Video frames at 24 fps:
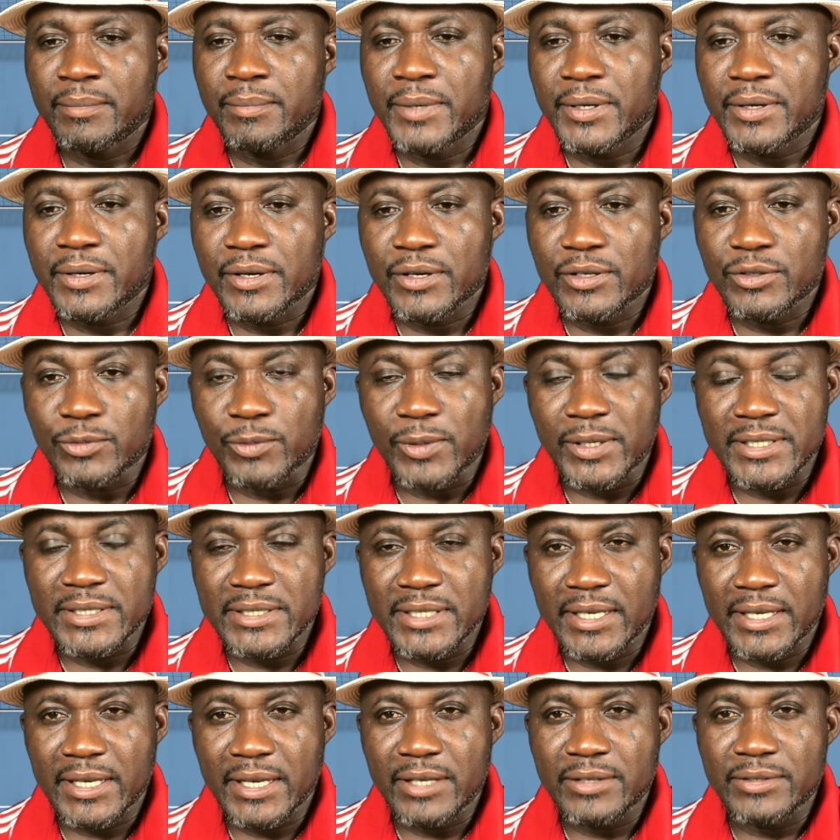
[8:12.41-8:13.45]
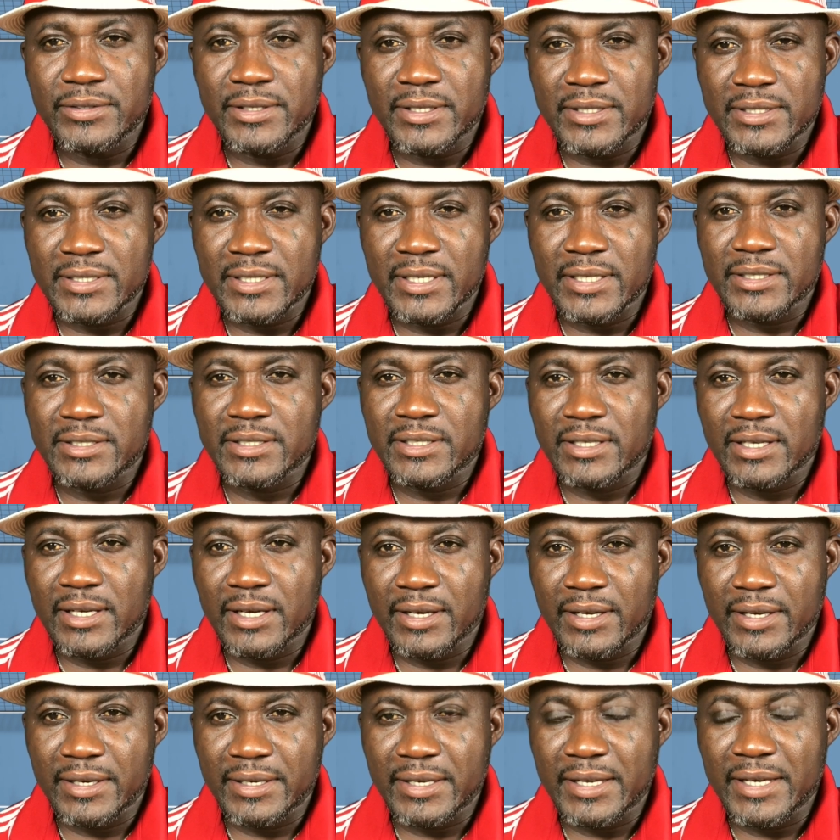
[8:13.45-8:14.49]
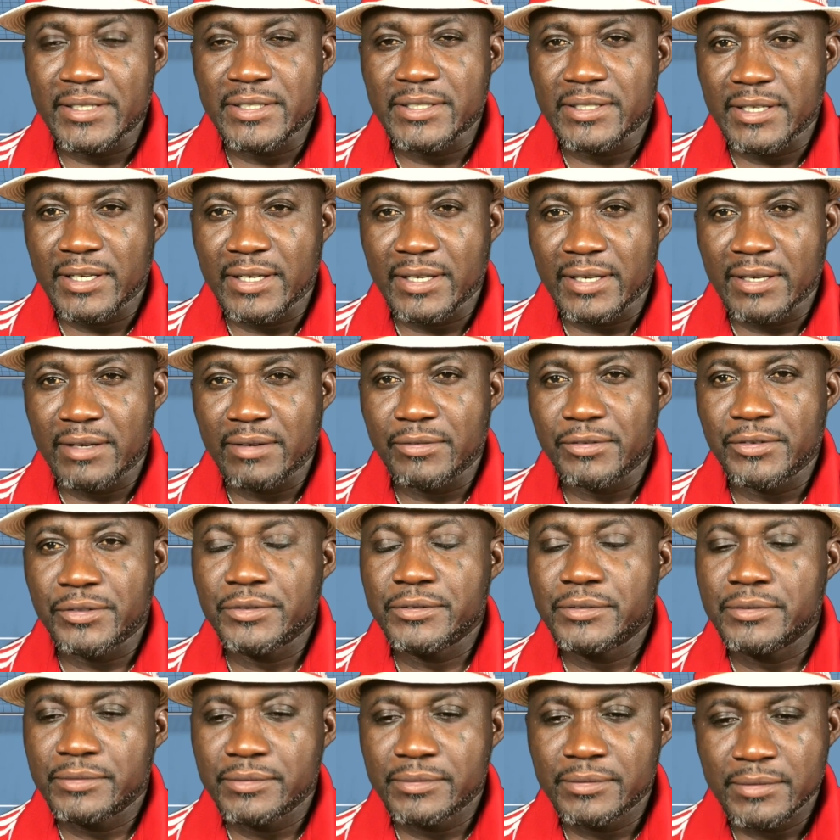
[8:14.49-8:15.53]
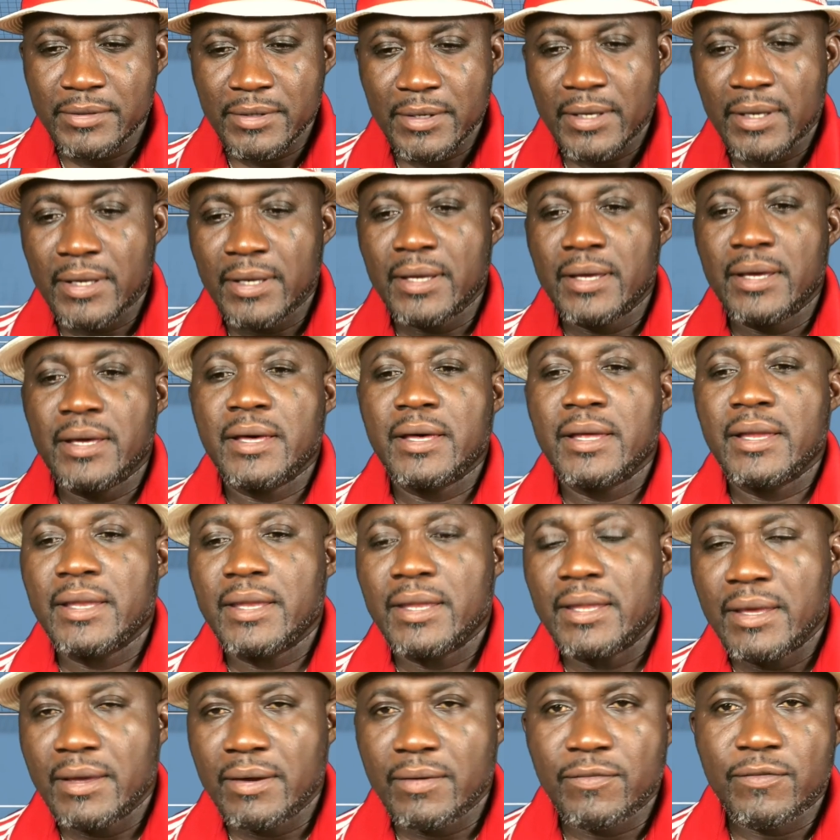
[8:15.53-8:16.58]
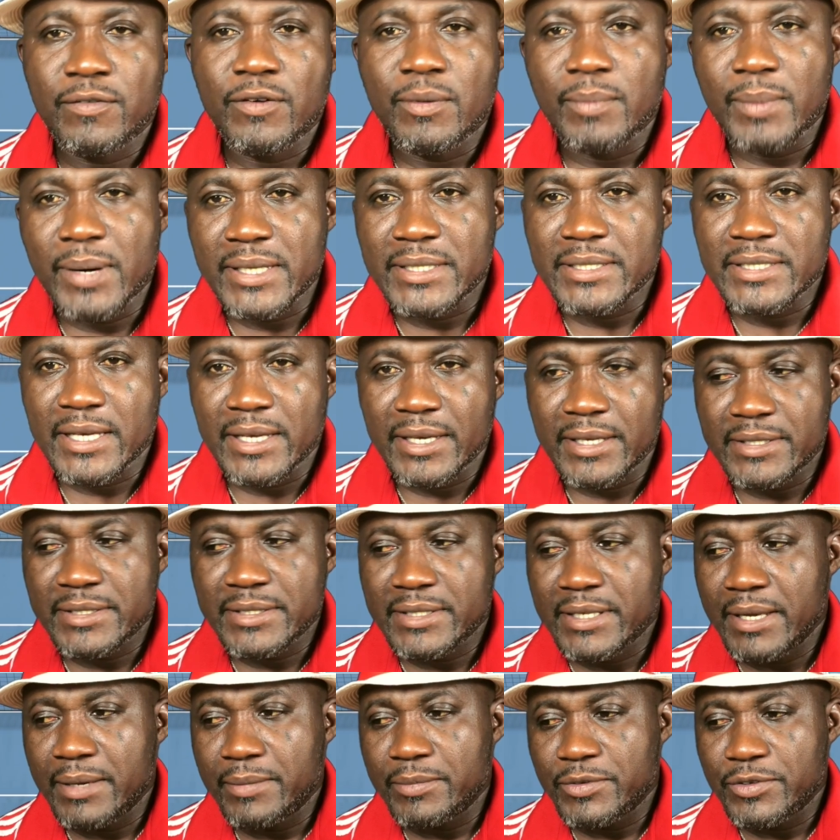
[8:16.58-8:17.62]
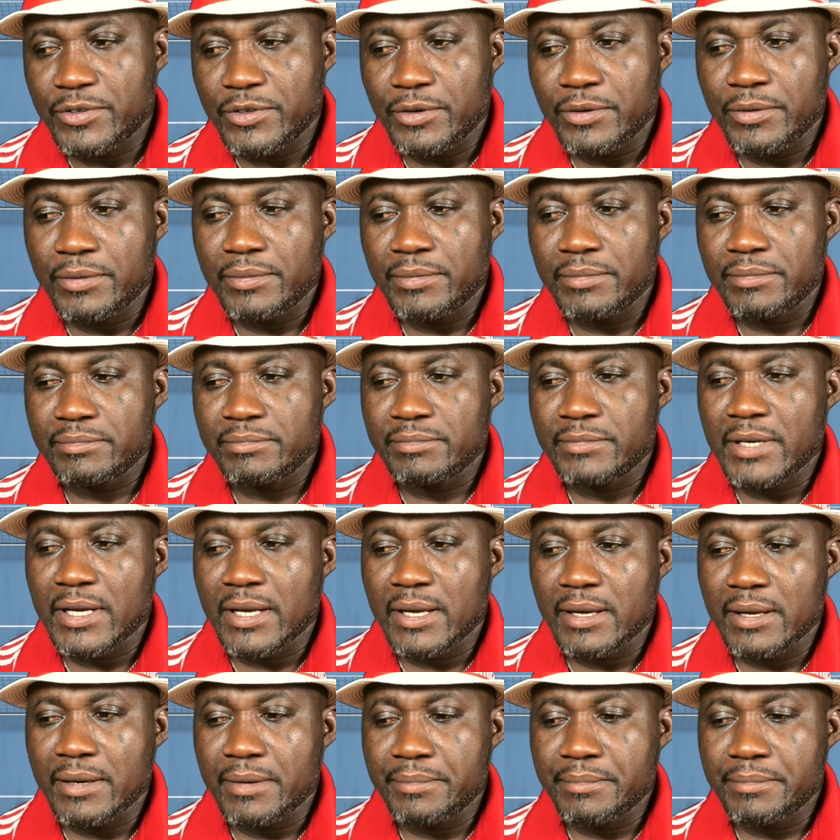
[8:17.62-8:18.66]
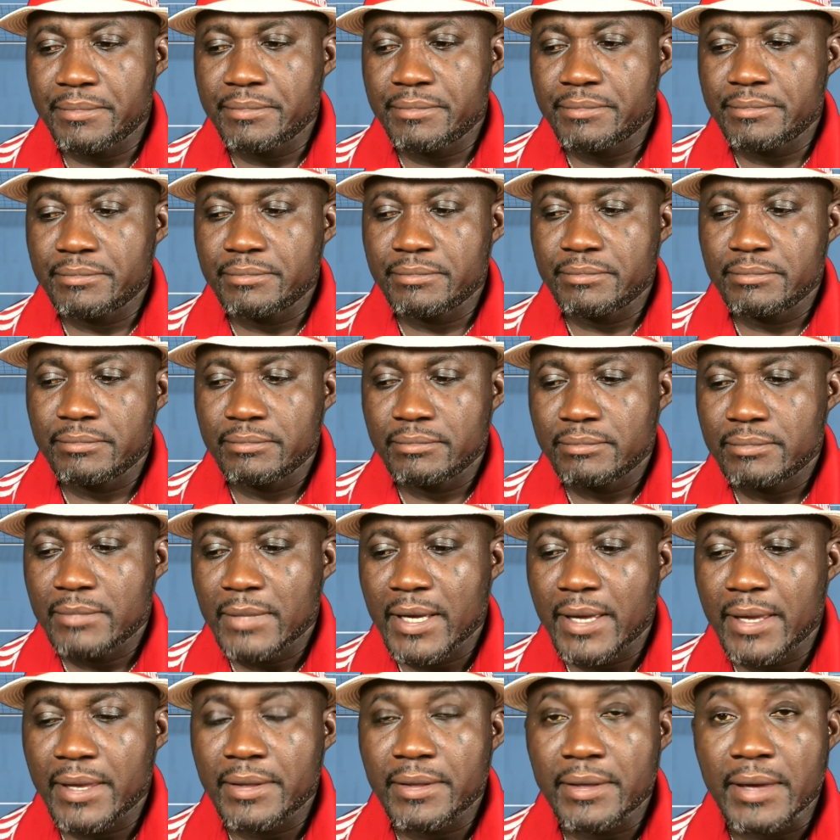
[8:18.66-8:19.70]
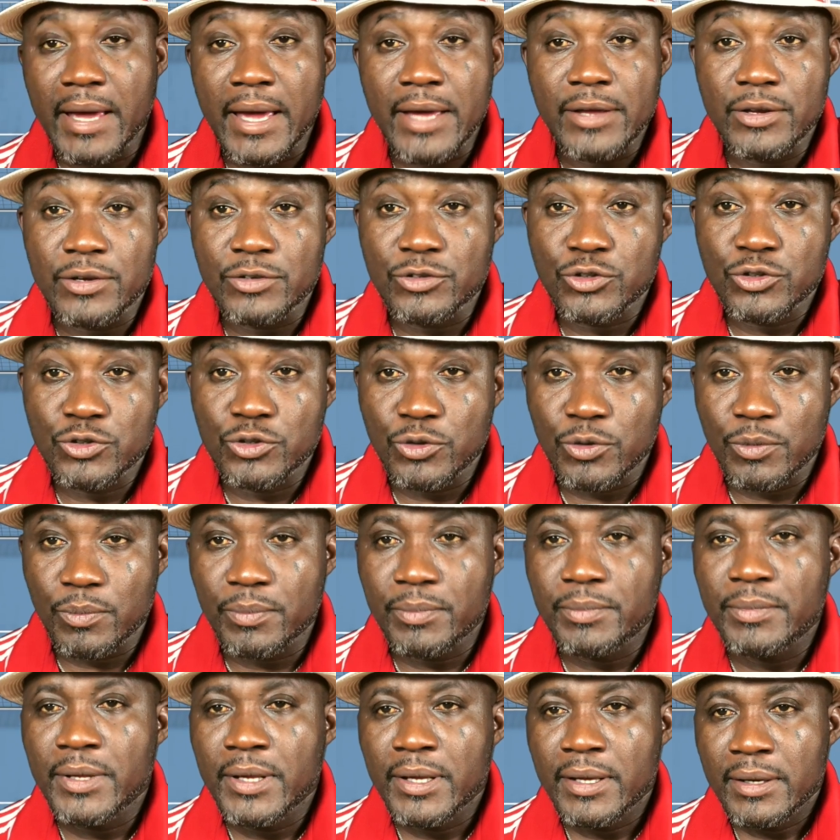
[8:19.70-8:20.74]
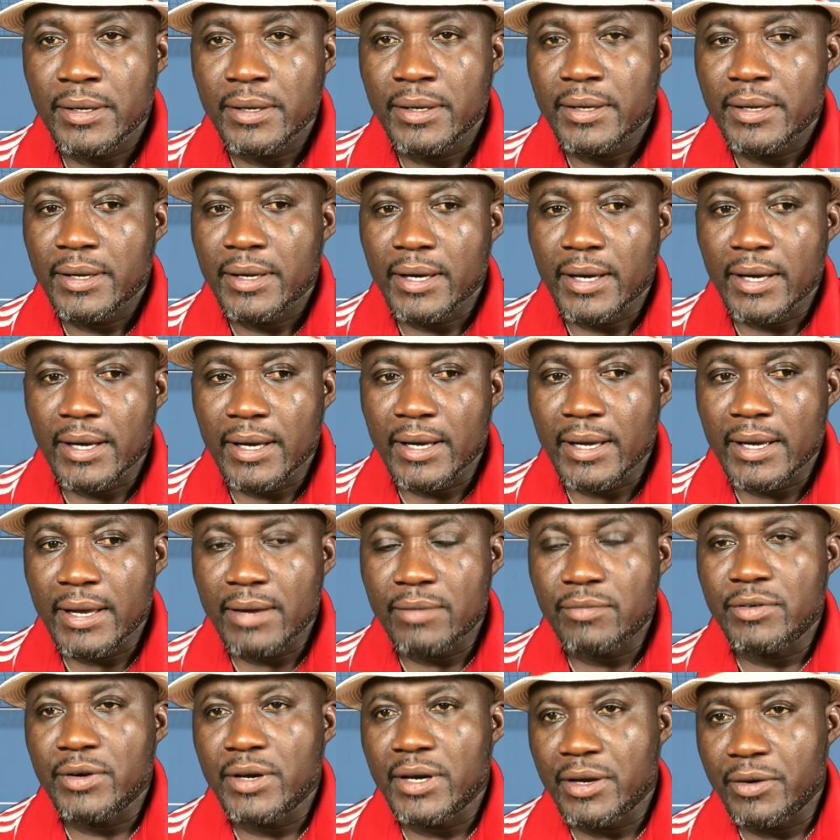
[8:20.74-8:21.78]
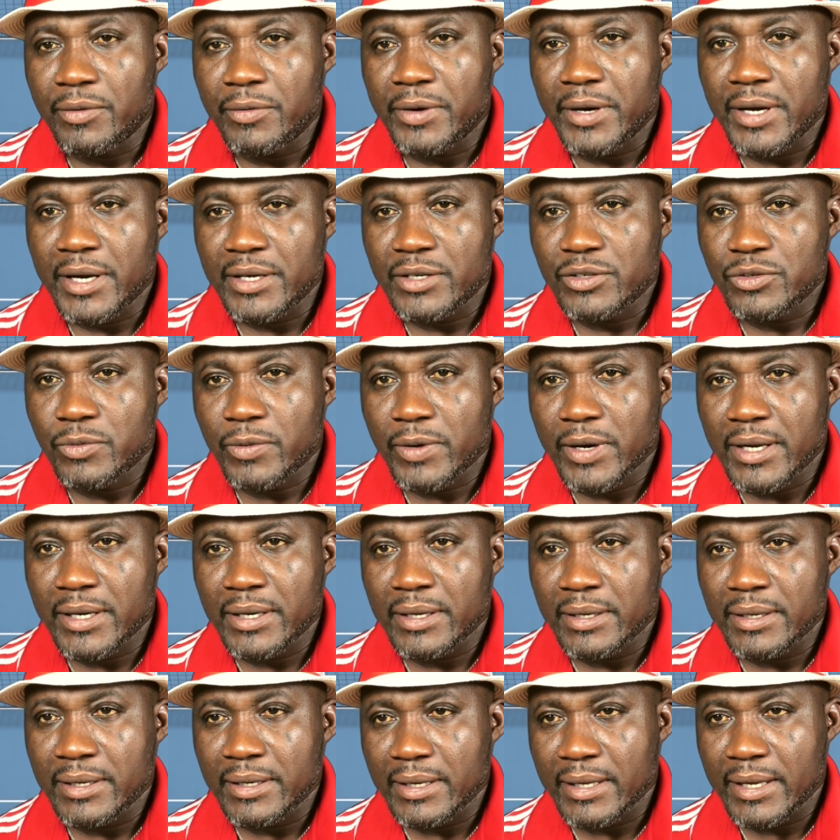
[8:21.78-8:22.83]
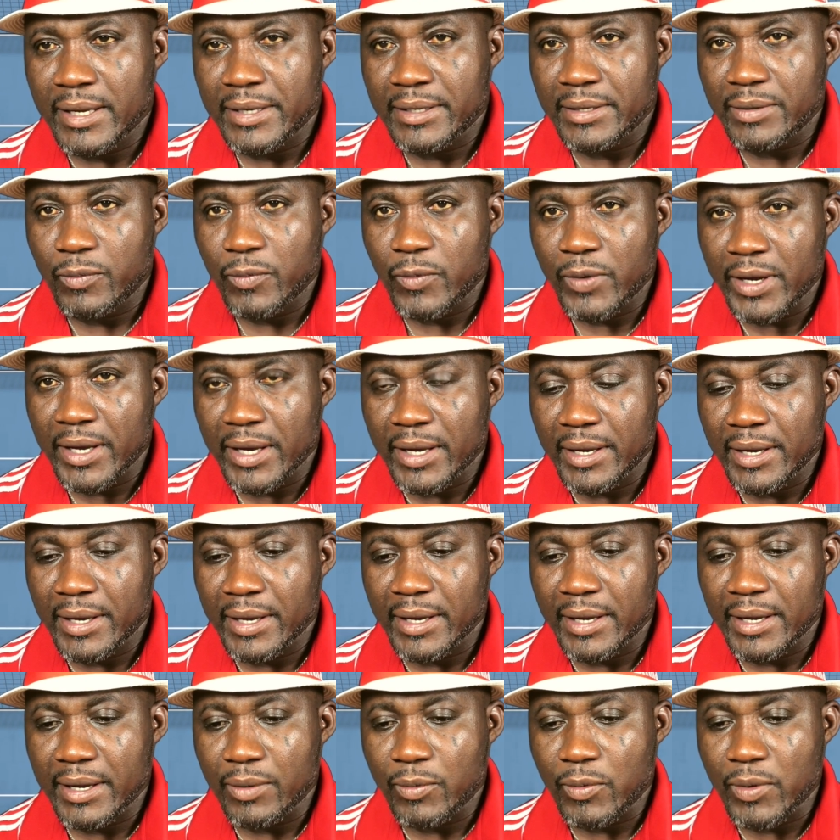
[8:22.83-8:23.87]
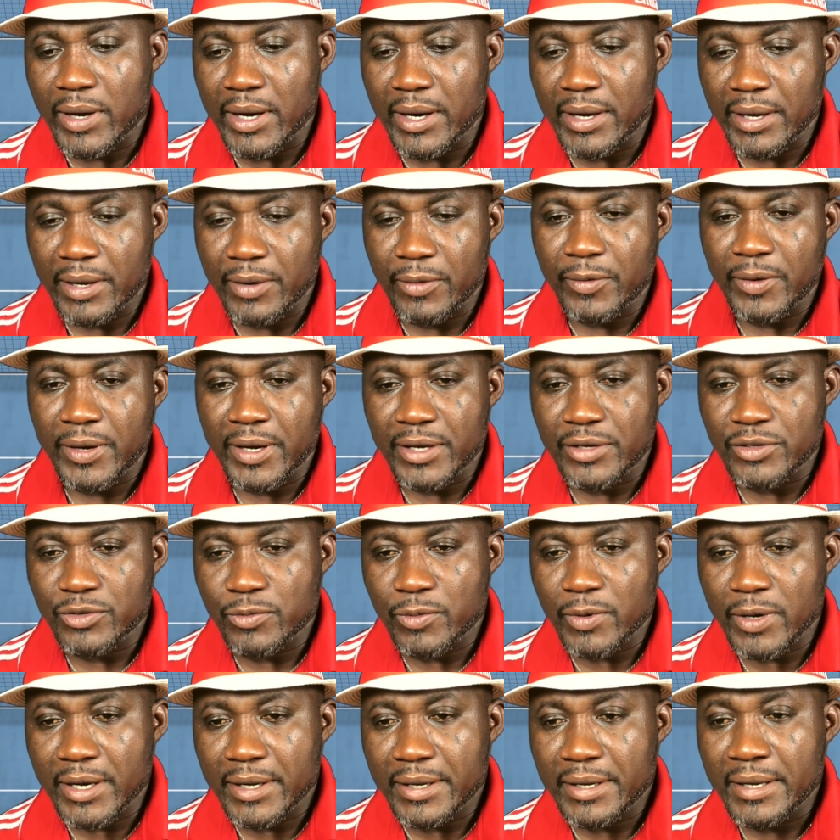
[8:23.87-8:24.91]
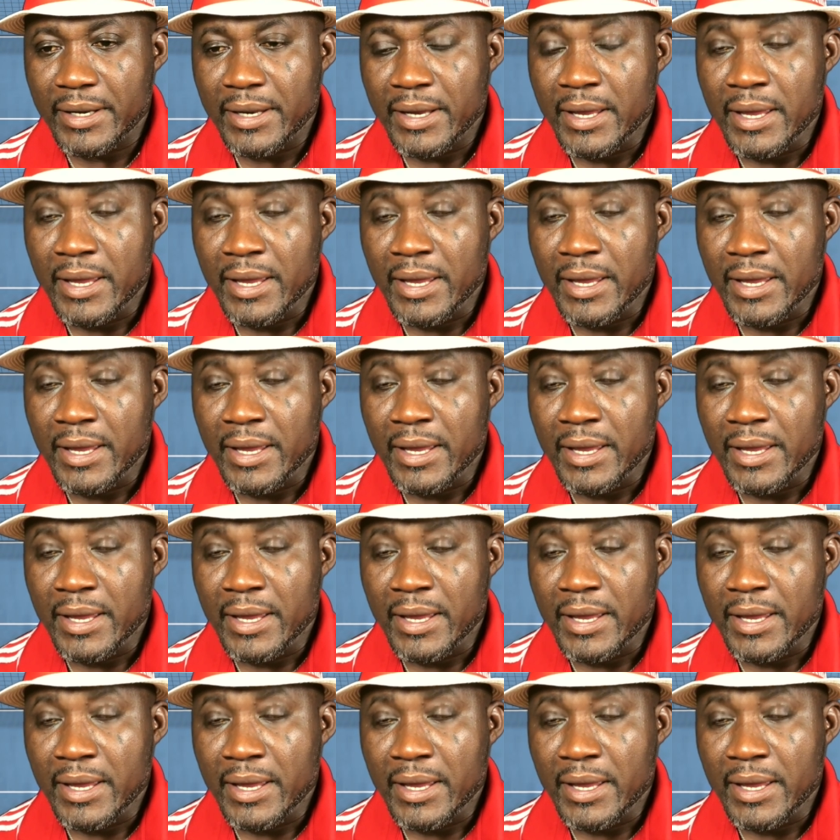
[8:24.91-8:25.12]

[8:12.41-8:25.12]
because once they get to the sectional and national level, their formats are the same. So I assume every area is run like the way our area is run.